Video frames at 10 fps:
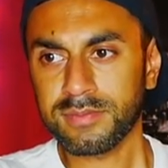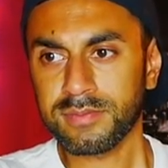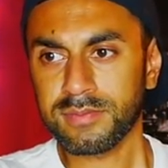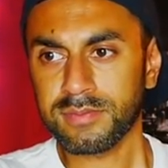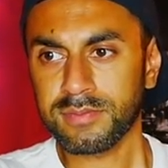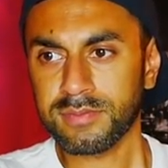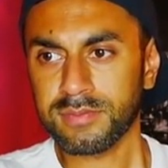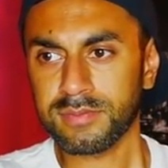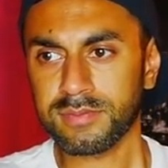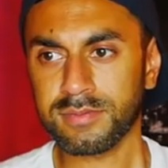
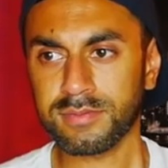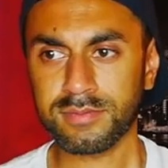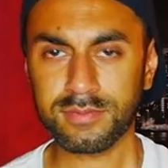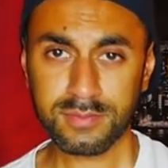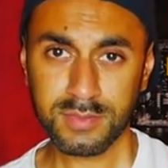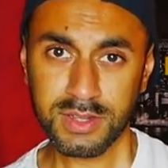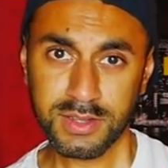Nobody speaks.